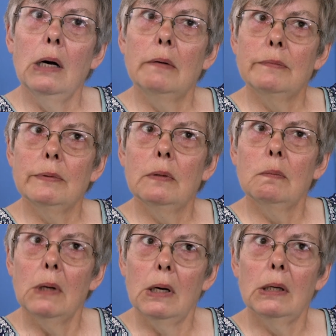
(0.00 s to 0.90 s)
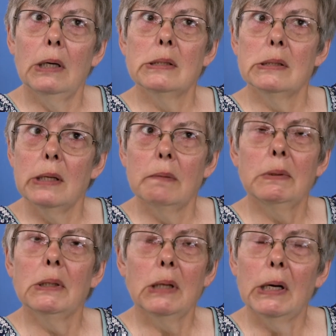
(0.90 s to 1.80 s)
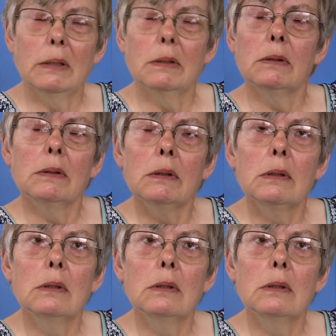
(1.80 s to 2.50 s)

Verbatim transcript: and for a while I slept with a light on.